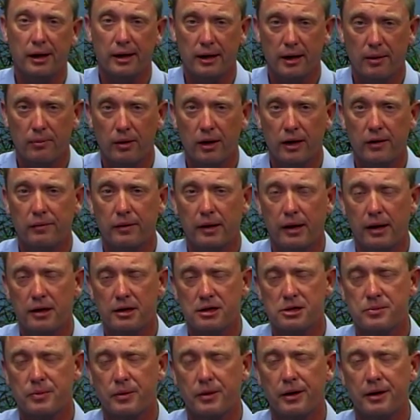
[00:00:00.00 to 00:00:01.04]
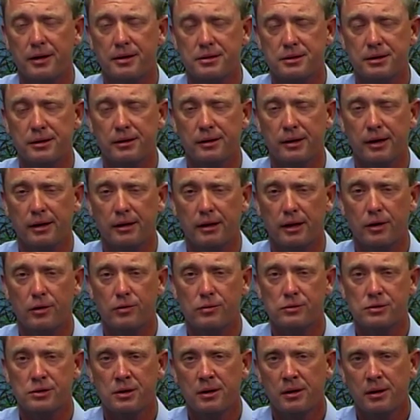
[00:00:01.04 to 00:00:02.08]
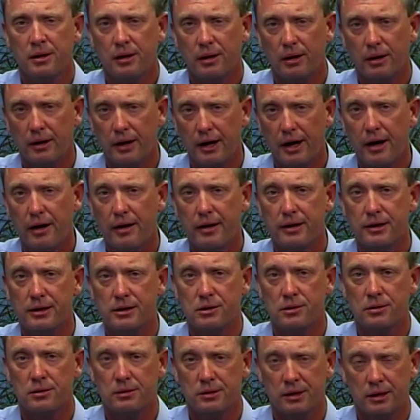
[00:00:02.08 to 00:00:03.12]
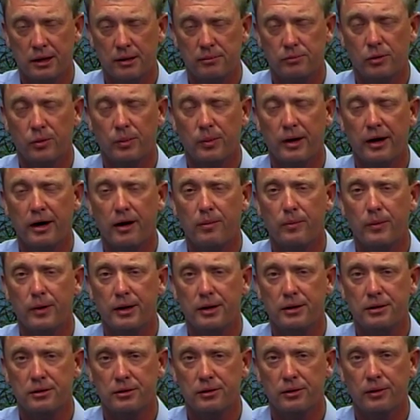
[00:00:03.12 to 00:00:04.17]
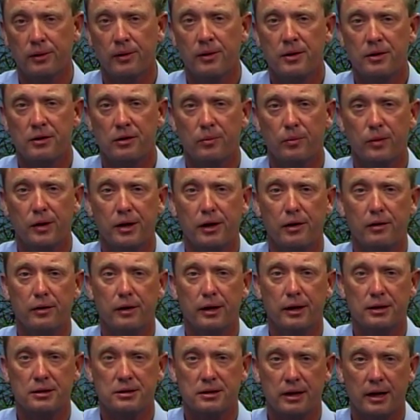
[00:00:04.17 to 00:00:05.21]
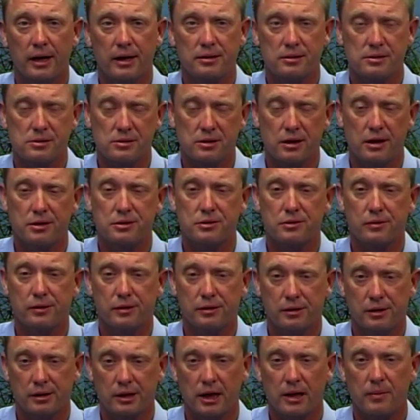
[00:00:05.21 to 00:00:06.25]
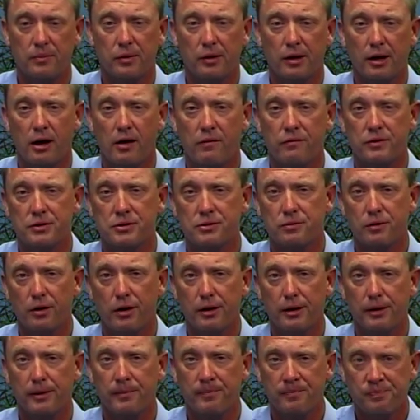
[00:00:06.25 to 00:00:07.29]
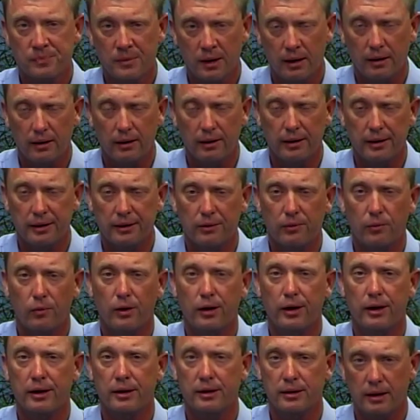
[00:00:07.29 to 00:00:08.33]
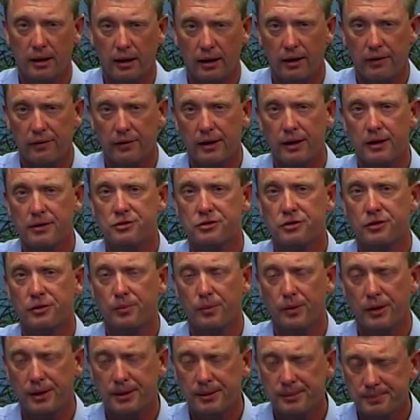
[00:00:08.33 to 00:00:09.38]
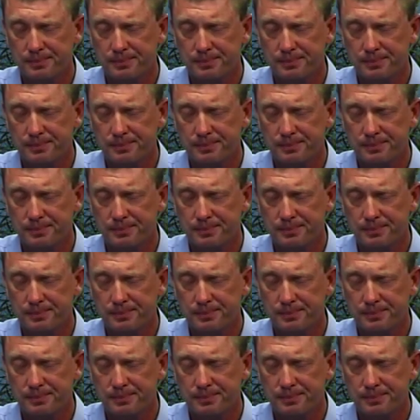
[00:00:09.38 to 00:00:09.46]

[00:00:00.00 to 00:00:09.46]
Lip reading: And I believe that experience in those areas can prepare me to be your next tax assessor and to keep the office running in the way that it should be.